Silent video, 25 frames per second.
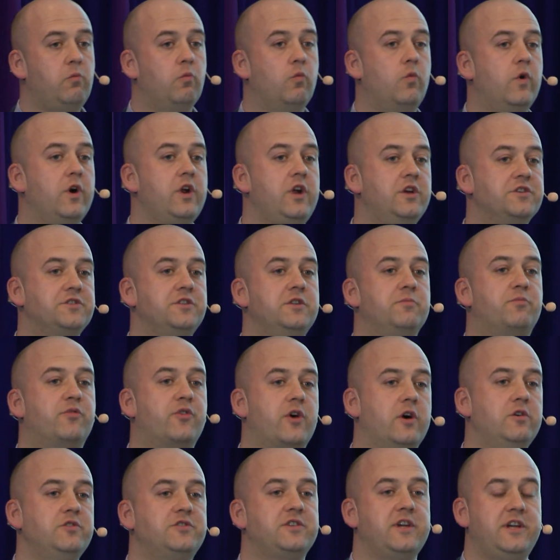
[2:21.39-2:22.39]
We're using the
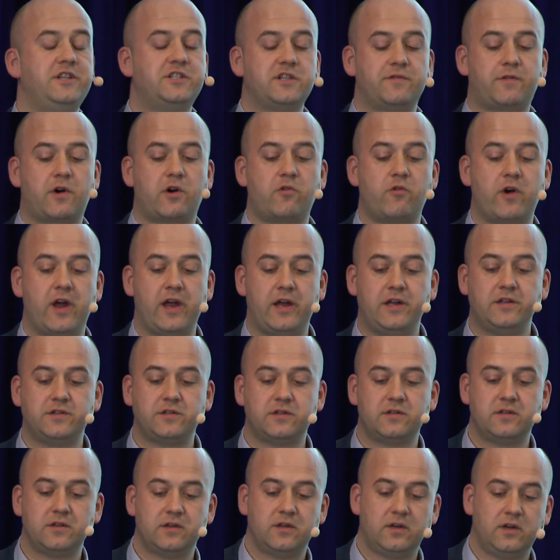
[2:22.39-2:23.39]
proceeds of our
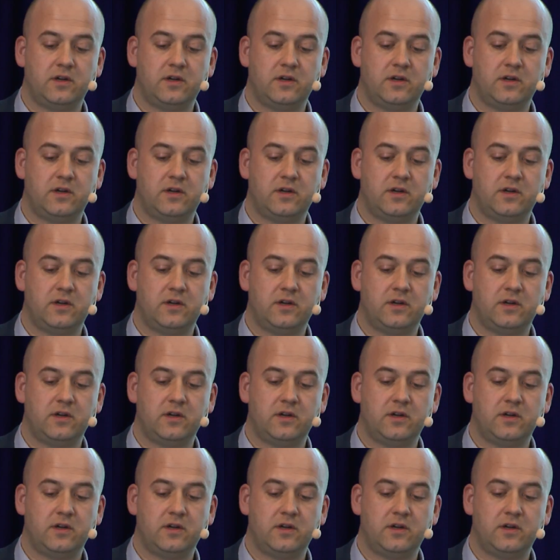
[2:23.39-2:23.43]
raise